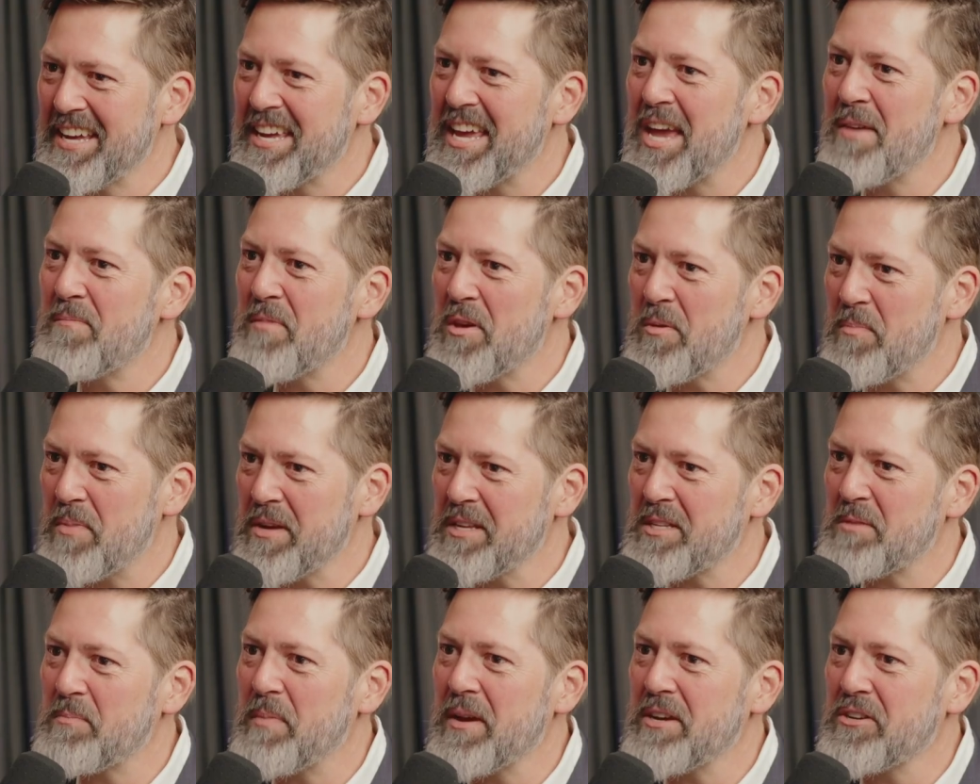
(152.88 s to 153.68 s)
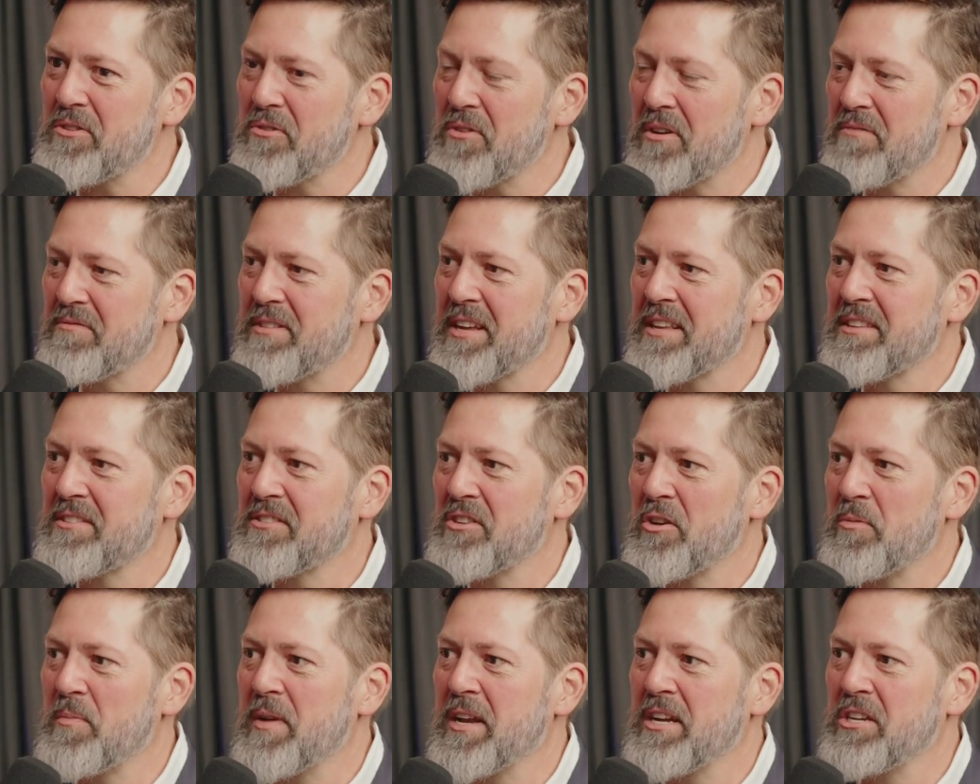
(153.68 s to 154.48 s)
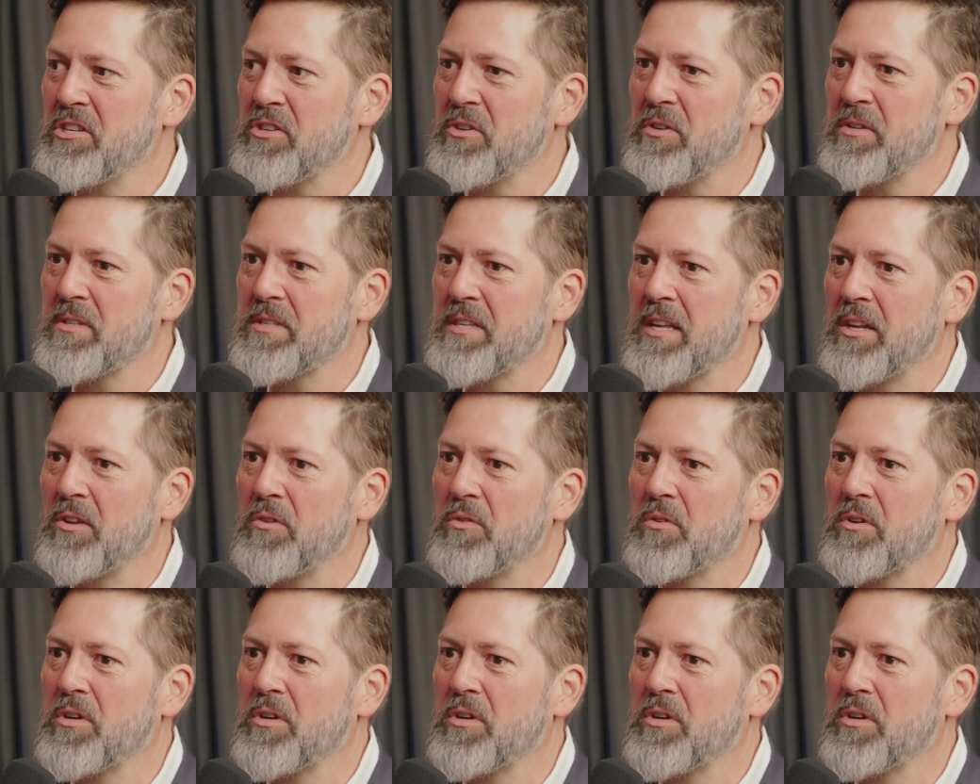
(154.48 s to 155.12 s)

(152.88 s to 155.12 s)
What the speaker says: can be a bit special. I've done so many shoots that